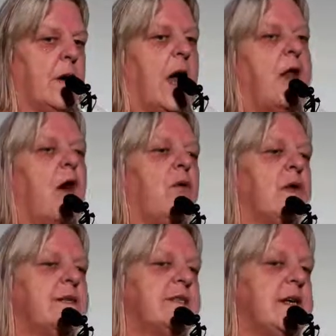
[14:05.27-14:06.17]
And
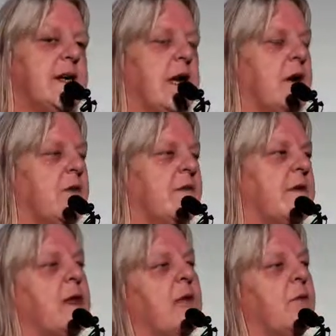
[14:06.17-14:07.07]
holistic care is
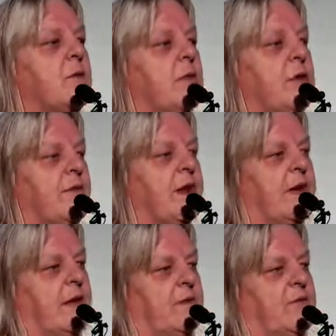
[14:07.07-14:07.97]
another word that
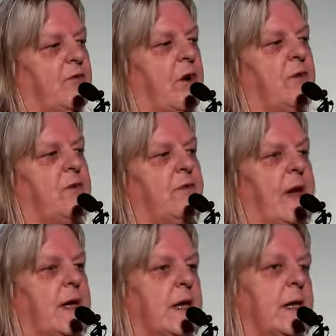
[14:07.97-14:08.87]
gets thrown
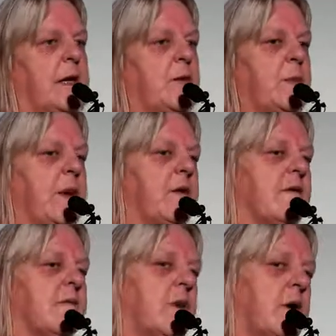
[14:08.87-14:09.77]
around a little bit
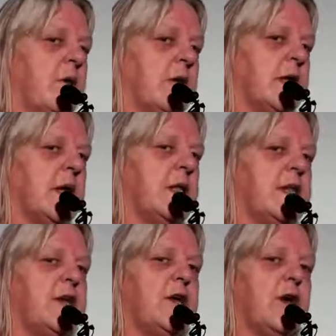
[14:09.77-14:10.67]
as well.
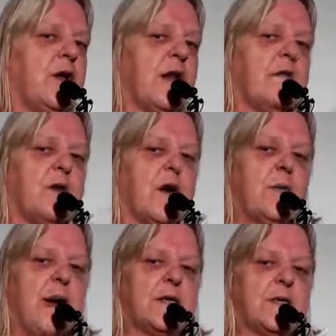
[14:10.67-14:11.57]
And, let's go
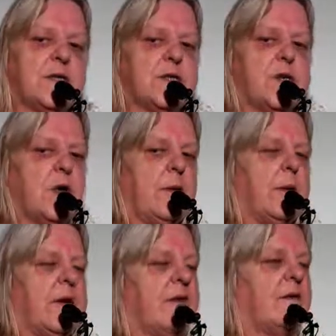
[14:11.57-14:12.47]
back to the
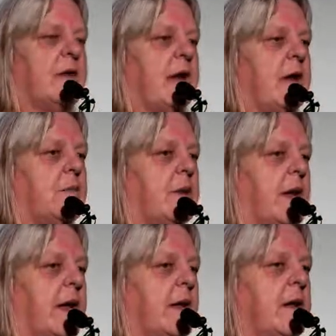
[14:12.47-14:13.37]
diabetes care
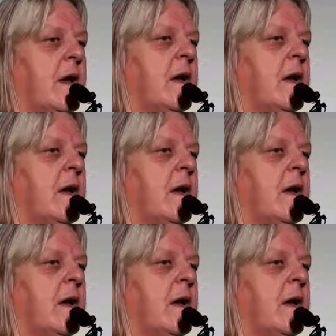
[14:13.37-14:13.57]
plan.